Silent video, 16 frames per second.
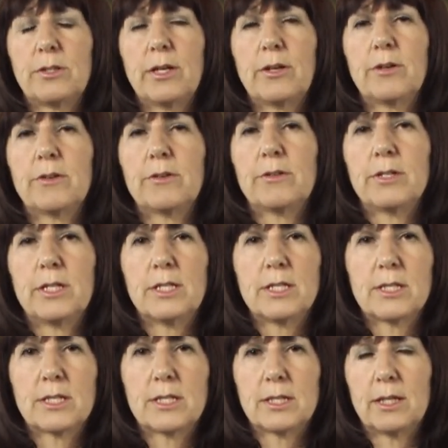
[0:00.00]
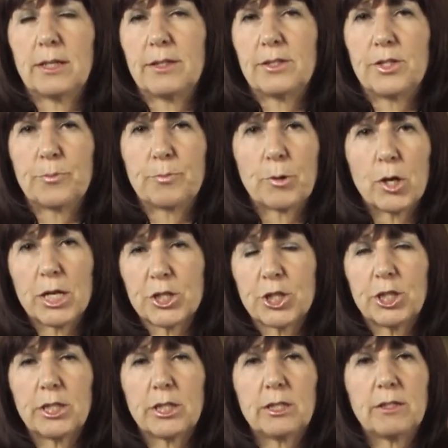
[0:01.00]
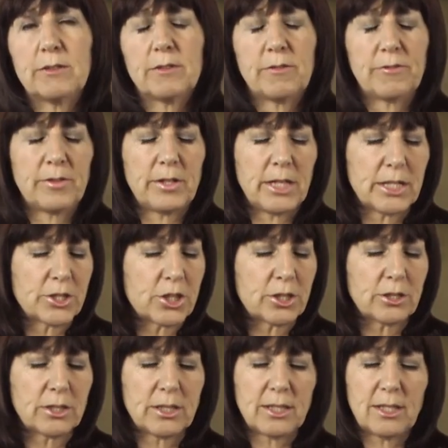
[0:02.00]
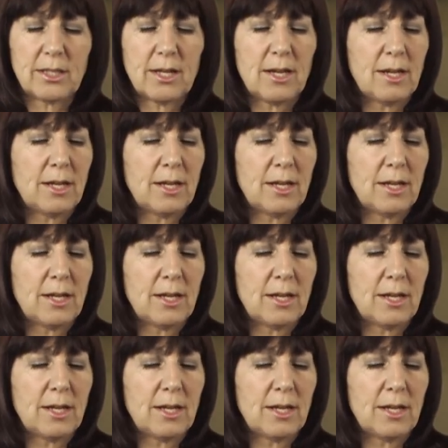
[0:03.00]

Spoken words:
There is the depression financially,